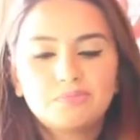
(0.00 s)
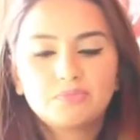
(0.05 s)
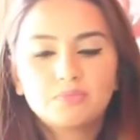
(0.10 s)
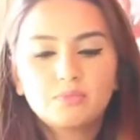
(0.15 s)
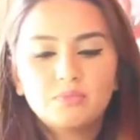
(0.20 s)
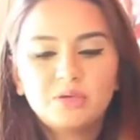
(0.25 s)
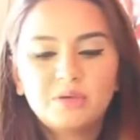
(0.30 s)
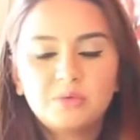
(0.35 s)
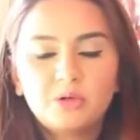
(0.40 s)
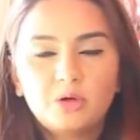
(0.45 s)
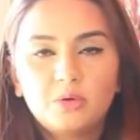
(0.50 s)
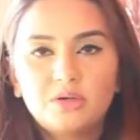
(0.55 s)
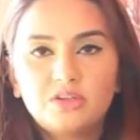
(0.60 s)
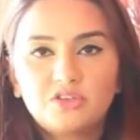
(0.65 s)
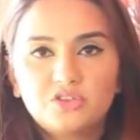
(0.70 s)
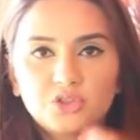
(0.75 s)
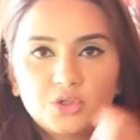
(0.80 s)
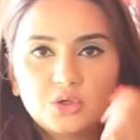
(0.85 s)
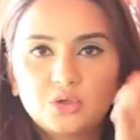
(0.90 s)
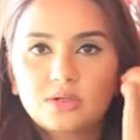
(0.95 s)
People
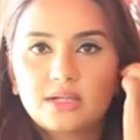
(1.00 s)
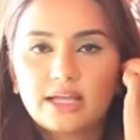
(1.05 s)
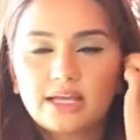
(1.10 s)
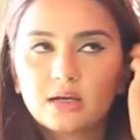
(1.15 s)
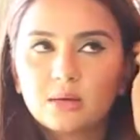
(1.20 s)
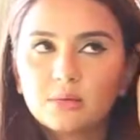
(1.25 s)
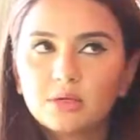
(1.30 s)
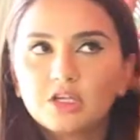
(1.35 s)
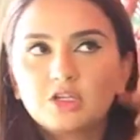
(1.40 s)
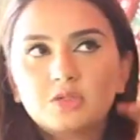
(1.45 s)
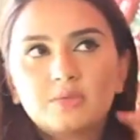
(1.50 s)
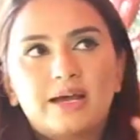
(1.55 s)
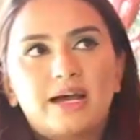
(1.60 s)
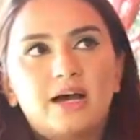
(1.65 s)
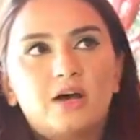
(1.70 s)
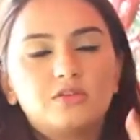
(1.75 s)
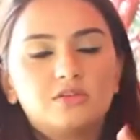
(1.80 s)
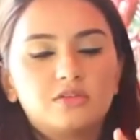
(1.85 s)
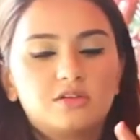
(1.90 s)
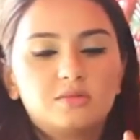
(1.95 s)
always joke like coming into my
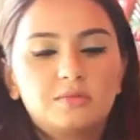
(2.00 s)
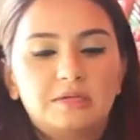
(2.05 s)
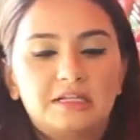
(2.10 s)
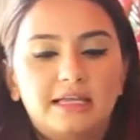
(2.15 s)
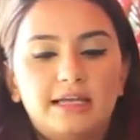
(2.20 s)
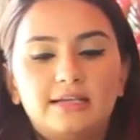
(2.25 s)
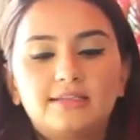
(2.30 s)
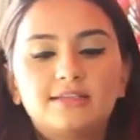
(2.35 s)
house they smell like